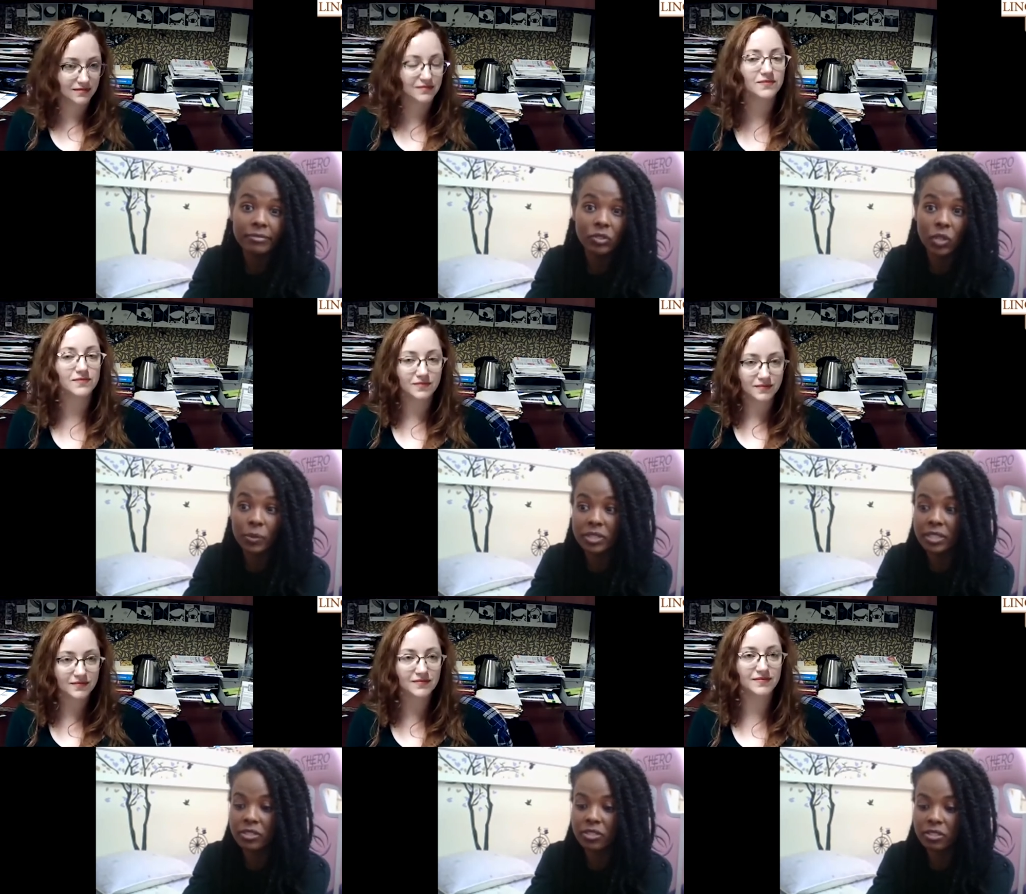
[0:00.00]
Speaker 1: so i would
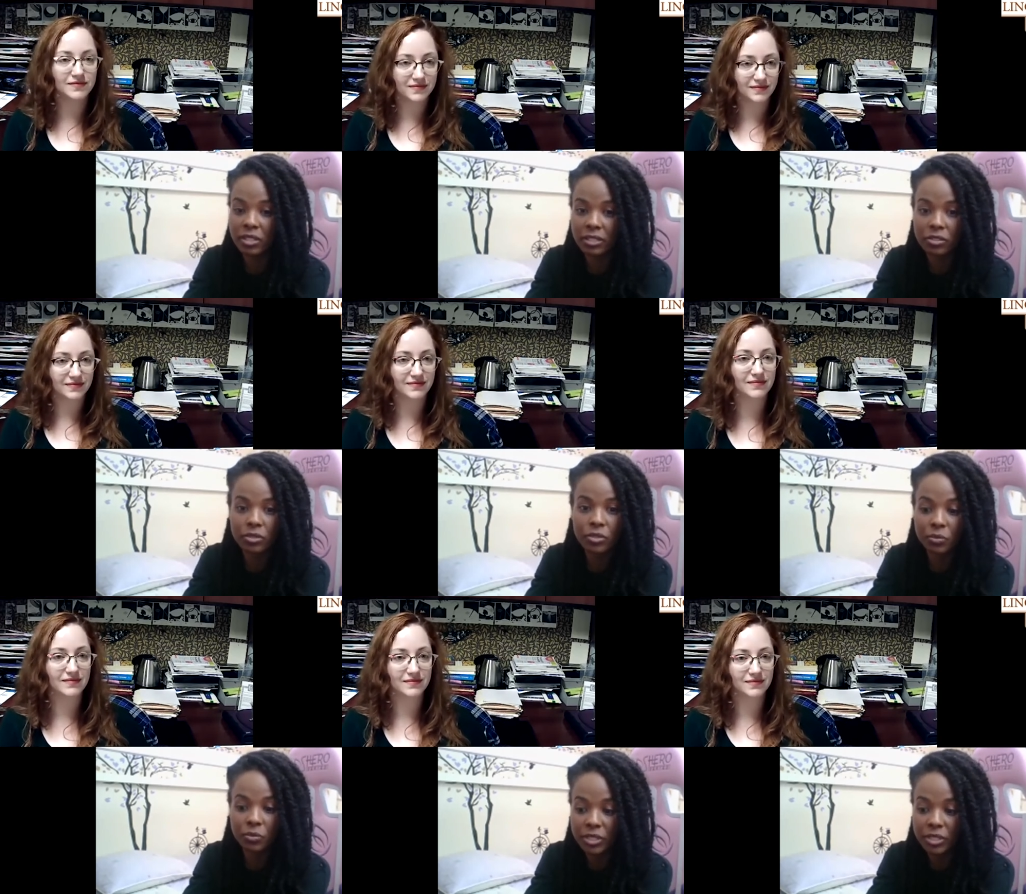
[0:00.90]
say just like do
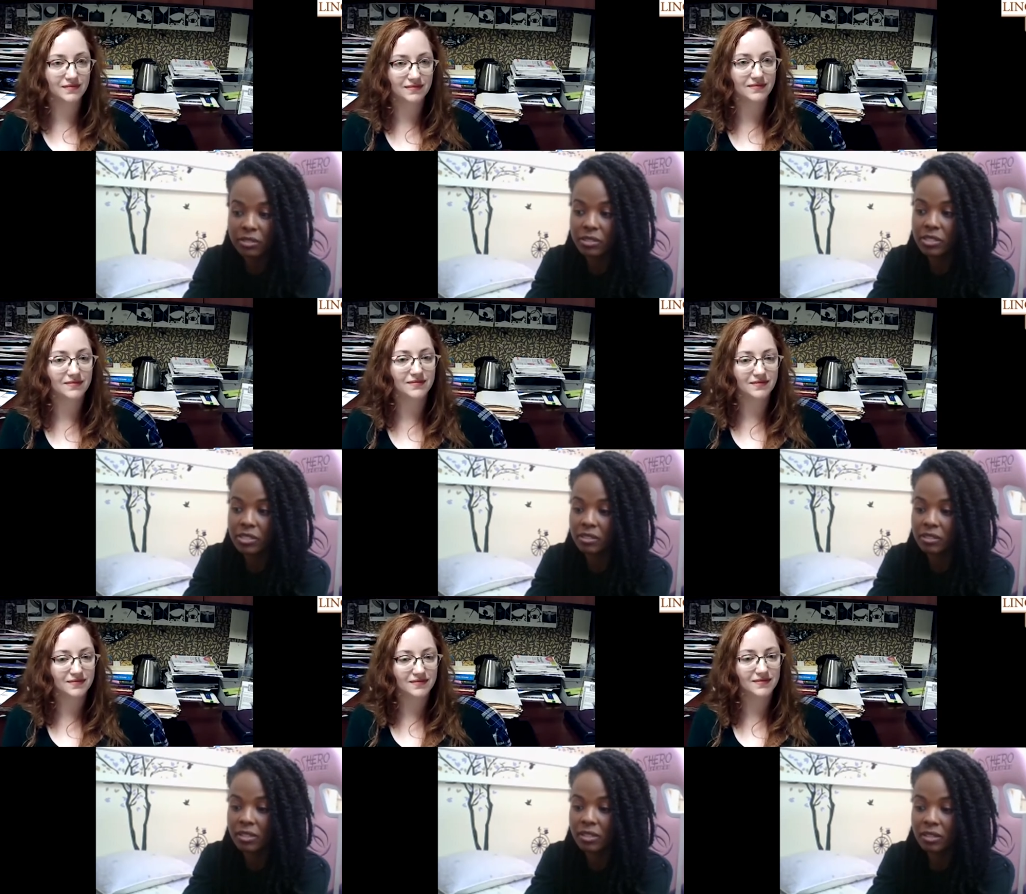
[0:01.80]
some research and
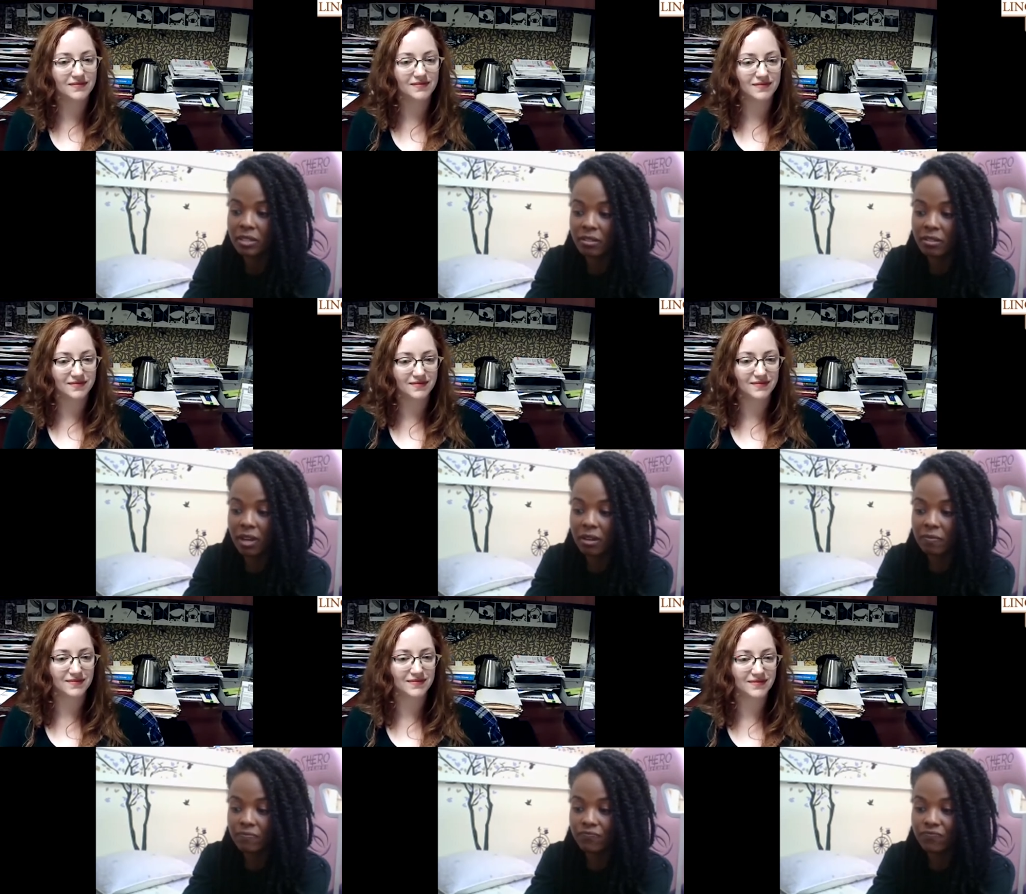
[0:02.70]

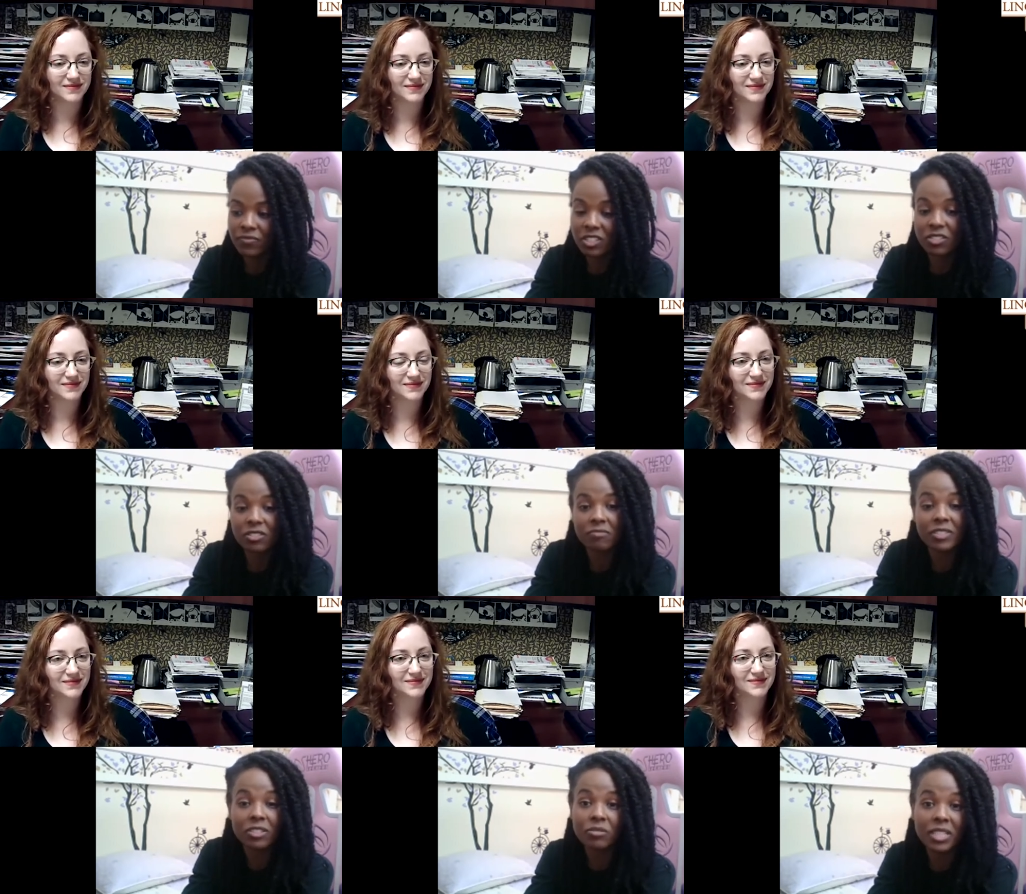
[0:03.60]
um,
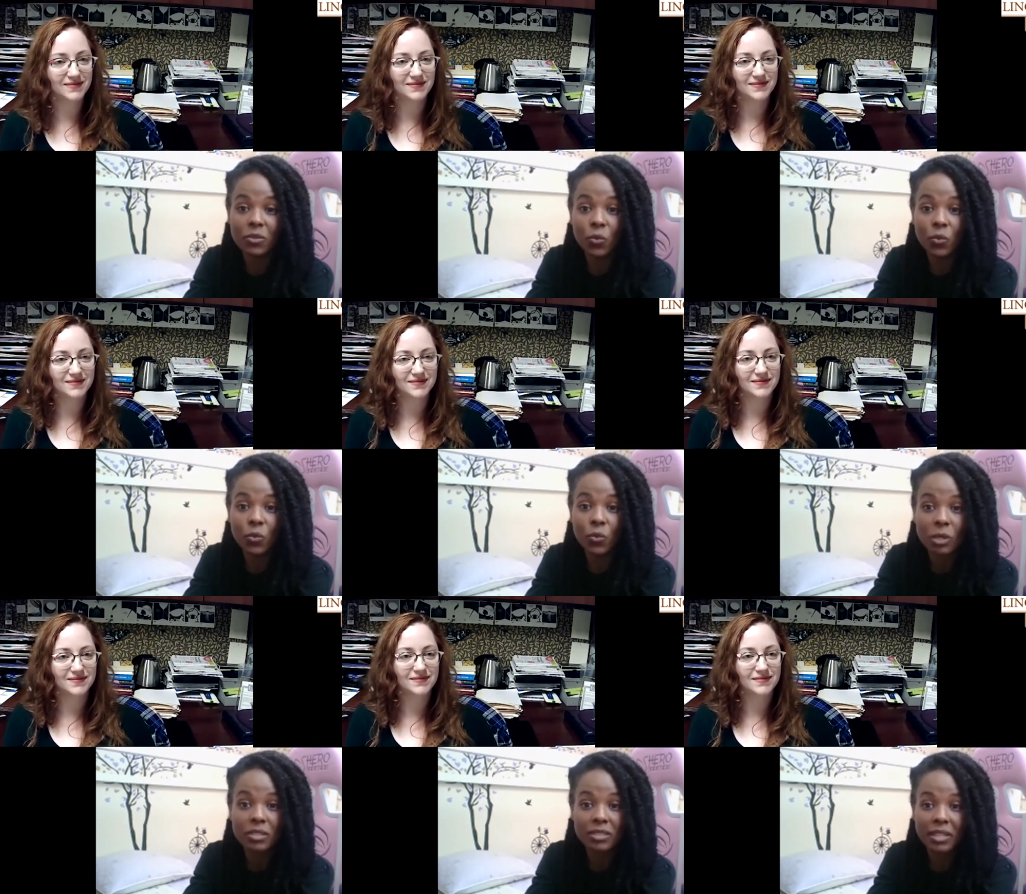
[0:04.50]
you know take one
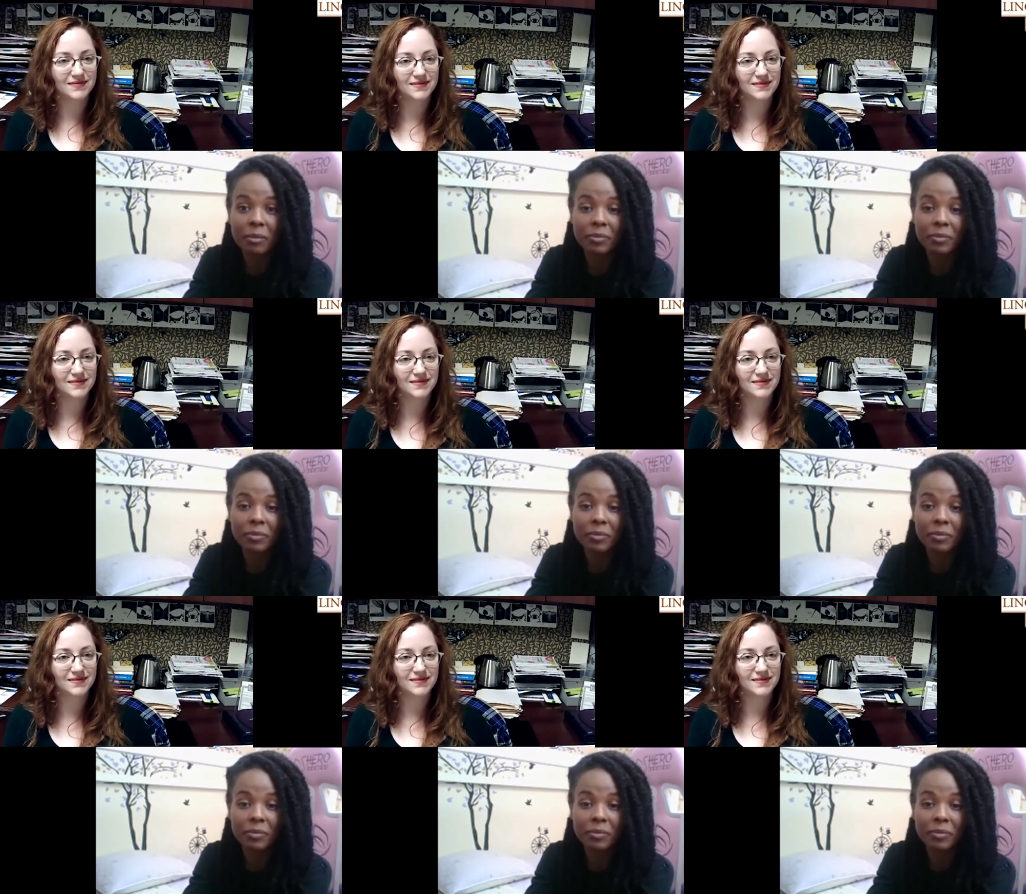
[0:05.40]
small step